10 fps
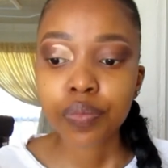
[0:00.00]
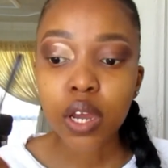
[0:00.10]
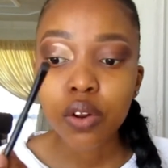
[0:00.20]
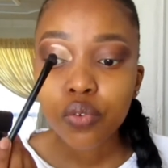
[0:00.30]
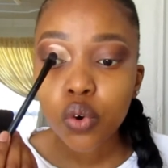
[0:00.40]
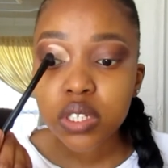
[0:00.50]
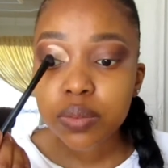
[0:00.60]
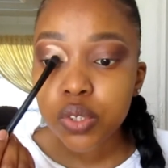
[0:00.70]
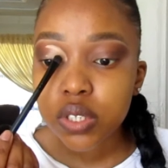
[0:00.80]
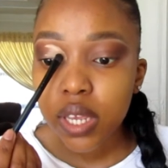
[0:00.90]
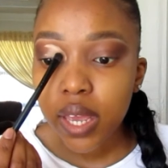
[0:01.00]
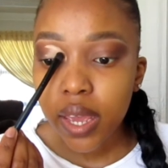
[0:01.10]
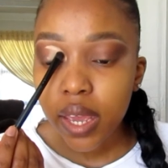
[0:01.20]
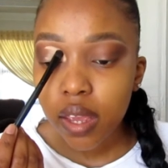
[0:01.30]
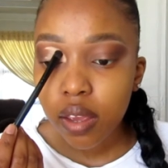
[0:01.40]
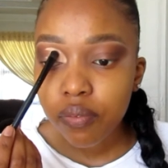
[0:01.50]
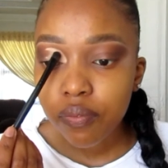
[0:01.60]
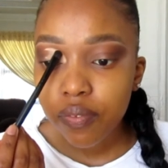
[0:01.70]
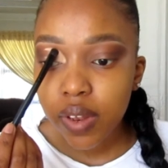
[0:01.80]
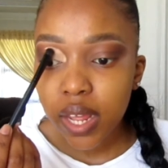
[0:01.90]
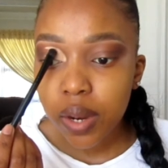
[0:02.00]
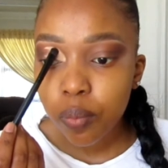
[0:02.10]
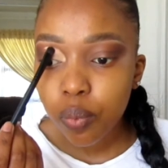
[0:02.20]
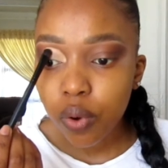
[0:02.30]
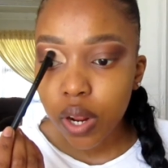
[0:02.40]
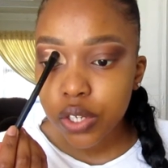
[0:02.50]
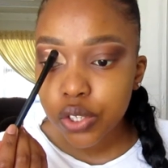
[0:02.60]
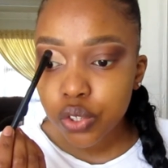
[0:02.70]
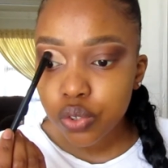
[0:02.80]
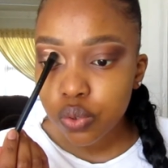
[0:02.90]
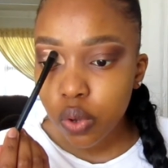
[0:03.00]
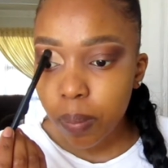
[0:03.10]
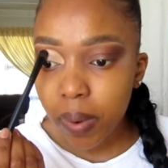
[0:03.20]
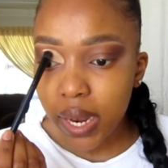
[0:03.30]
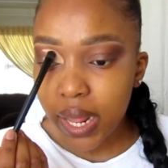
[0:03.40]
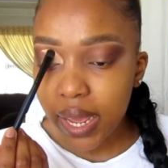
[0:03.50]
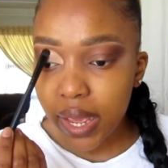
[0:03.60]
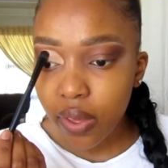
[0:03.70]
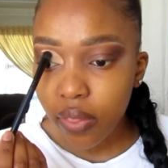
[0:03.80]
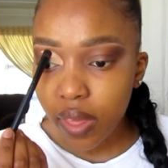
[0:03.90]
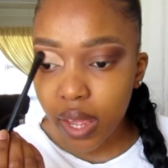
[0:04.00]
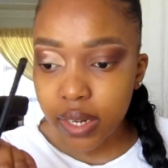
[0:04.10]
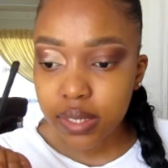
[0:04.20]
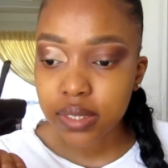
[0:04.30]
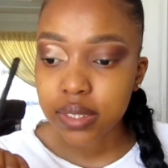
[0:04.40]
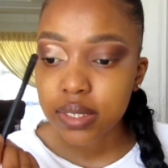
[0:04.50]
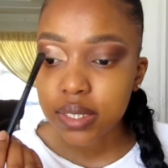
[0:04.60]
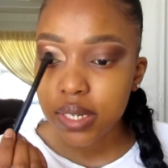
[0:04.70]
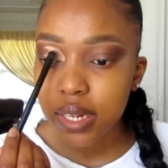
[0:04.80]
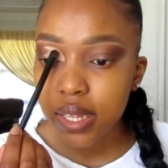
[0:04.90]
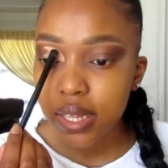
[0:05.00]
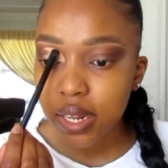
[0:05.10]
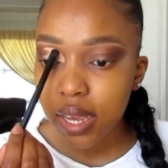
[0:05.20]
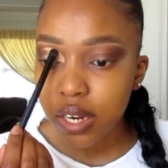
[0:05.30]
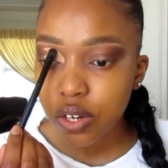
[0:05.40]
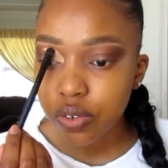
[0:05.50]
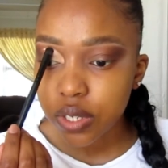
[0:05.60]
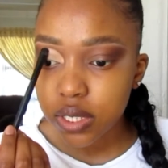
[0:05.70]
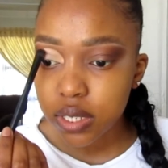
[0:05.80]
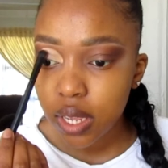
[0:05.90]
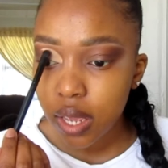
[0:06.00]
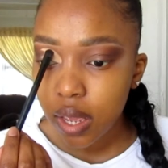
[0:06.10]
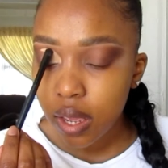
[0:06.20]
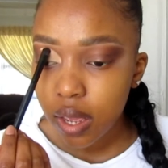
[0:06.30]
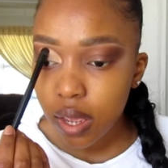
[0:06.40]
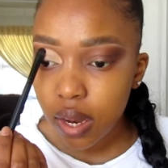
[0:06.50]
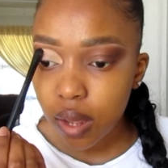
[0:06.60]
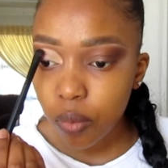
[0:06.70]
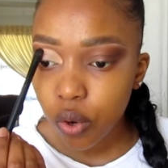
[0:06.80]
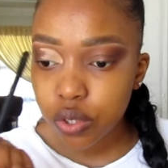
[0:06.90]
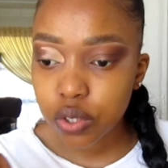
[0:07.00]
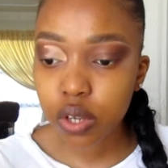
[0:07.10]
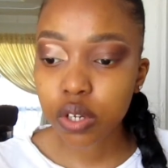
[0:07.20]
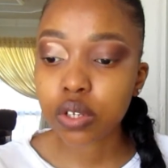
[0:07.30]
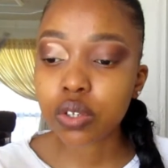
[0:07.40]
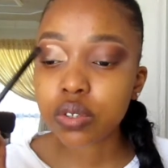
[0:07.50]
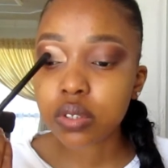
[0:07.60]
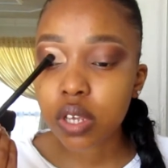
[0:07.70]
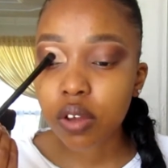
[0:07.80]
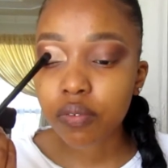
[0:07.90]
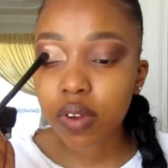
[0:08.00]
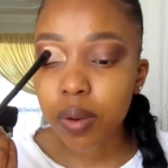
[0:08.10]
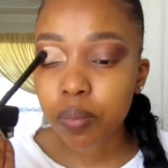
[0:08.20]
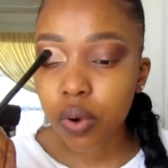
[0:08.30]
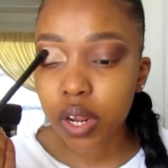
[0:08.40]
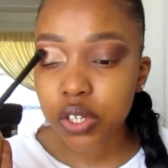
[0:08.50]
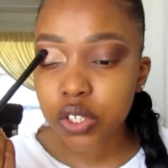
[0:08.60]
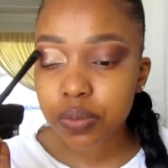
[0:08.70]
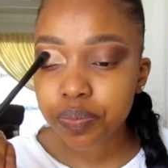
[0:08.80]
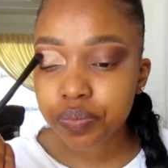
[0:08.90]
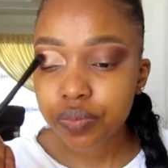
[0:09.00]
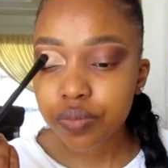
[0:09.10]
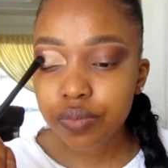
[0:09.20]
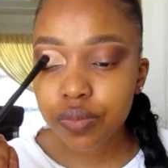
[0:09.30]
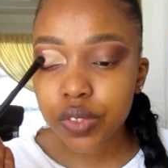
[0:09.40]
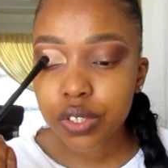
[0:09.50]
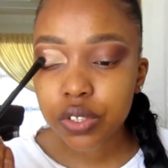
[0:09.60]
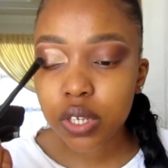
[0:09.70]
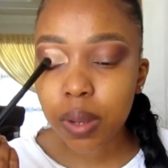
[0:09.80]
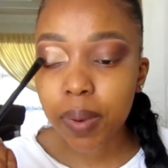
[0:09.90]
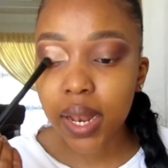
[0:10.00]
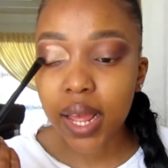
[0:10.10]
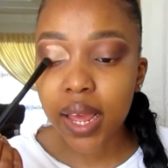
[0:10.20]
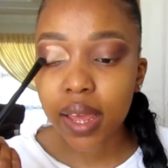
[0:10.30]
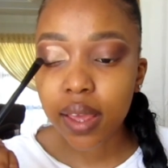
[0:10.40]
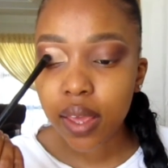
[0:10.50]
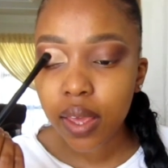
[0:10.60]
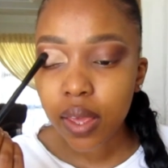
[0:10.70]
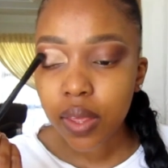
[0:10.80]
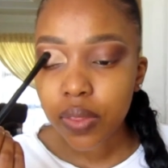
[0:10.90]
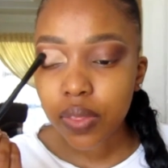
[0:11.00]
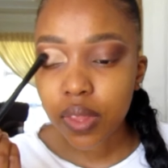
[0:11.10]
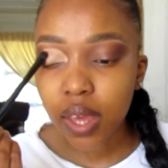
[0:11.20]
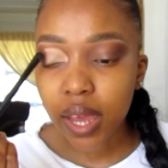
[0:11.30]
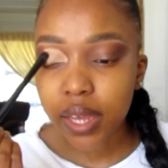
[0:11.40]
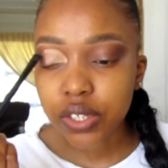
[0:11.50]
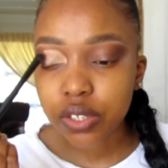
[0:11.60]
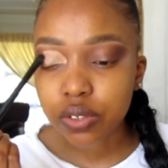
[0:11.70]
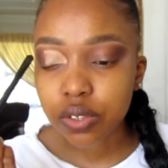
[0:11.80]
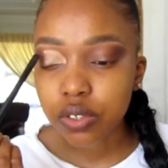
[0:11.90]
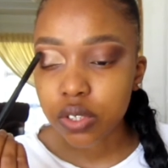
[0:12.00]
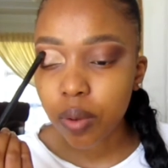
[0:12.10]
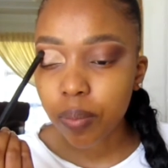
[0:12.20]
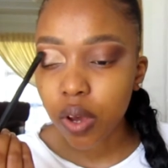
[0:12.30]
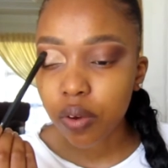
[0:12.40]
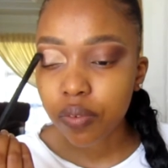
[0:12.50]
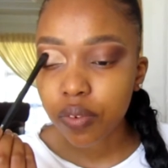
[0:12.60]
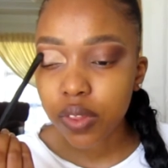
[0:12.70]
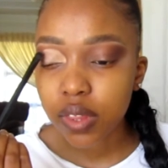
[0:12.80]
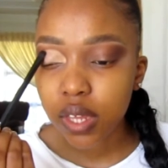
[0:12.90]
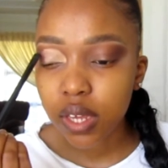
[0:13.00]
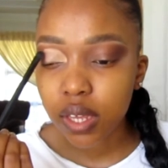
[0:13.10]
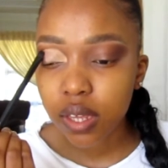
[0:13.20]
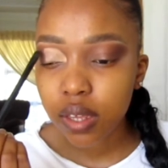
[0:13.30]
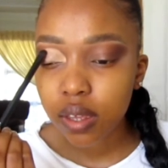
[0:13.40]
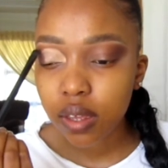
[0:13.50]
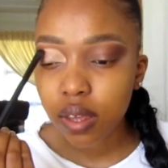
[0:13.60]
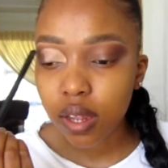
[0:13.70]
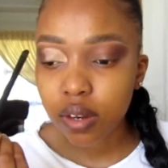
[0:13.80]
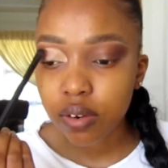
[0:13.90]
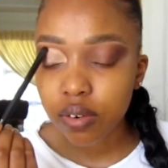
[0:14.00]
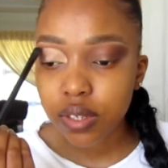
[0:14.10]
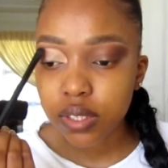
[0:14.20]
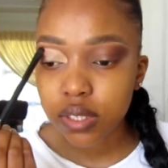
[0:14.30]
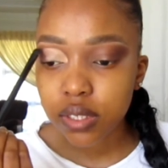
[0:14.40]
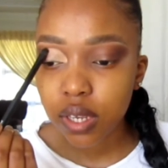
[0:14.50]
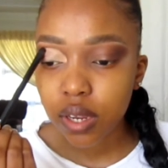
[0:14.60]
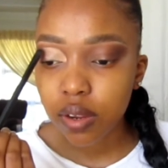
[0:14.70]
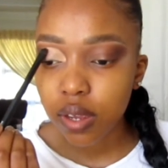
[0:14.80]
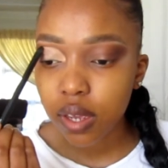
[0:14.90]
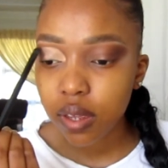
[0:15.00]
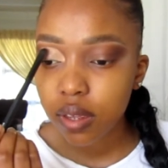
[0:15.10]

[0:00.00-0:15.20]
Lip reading: And of course I'm using a flat brush to apply that concealer, that cut crease. And I'm also going to use a flat brush to apply the eyeshadow on top of the cut crease area,